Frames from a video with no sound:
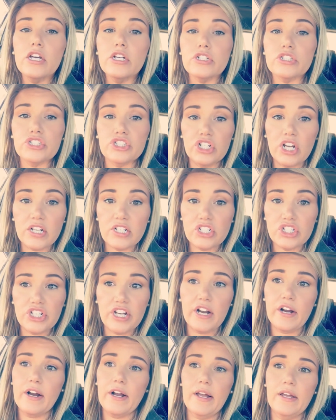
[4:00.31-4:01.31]
just
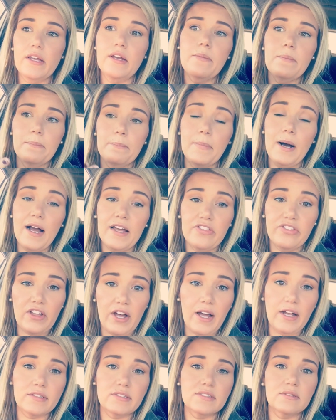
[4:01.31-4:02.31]
sharing my
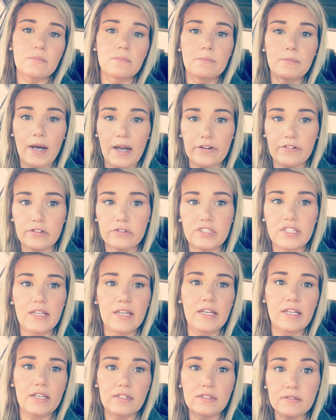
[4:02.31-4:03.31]
thoughts, my
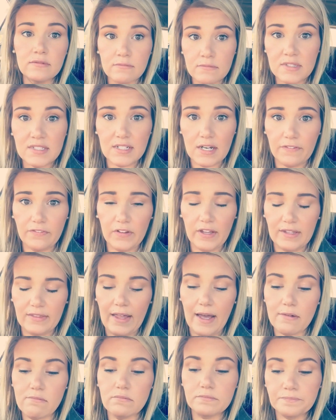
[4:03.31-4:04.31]
routine, stuff like
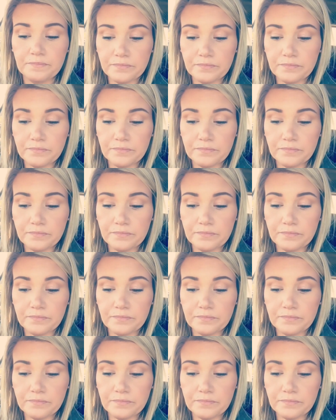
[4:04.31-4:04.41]
that.